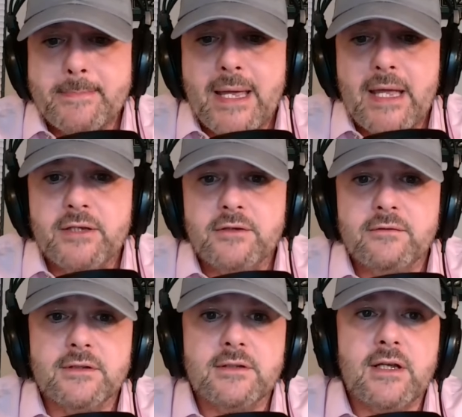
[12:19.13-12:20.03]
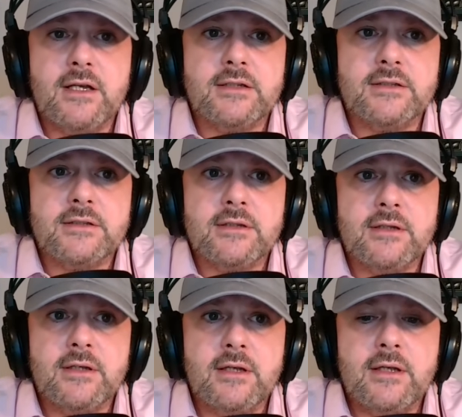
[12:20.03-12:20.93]
and you realize
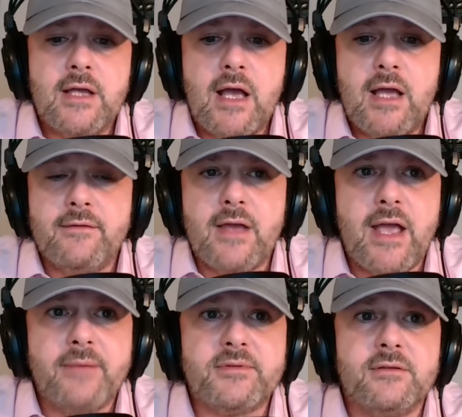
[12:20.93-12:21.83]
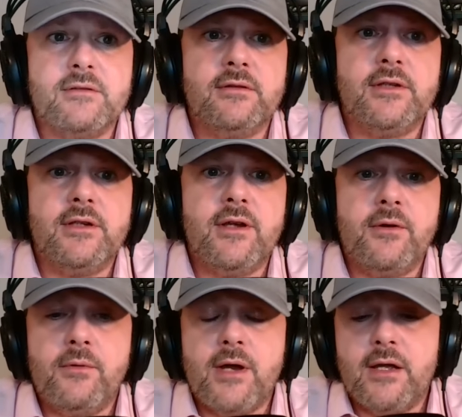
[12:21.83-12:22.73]
I have absolutely
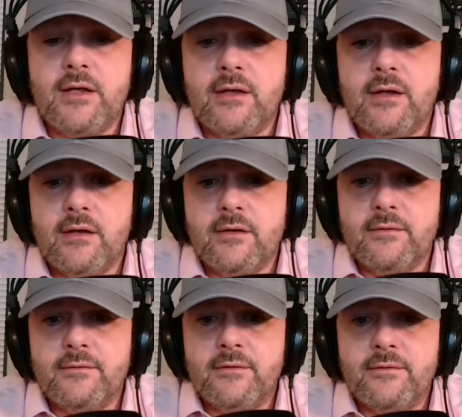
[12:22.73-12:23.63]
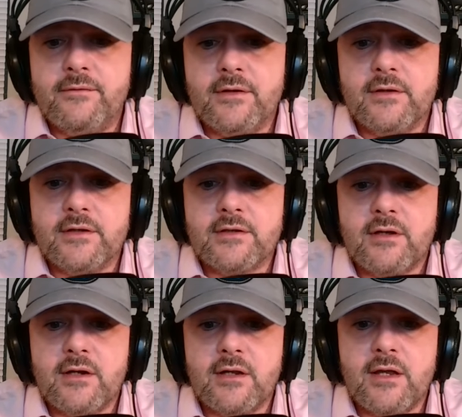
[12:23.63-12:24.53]
no way of filling a
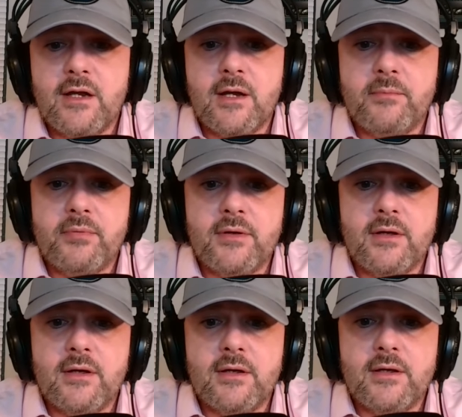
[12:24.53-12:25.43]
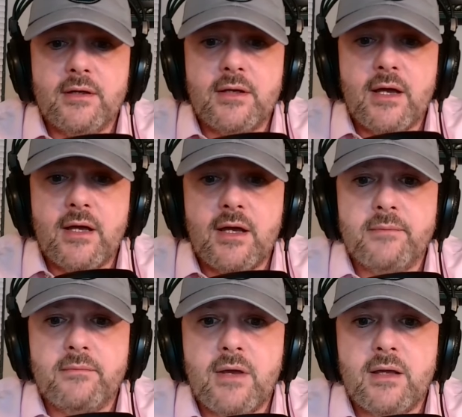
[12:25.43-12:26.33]
starting lineup. I
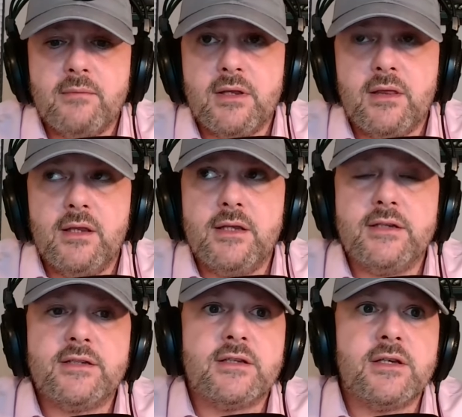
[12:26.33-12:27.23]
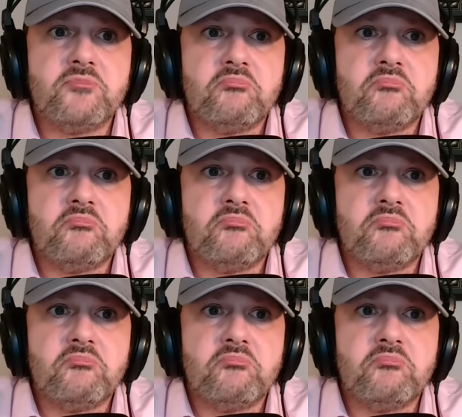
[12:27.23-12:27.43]
am at least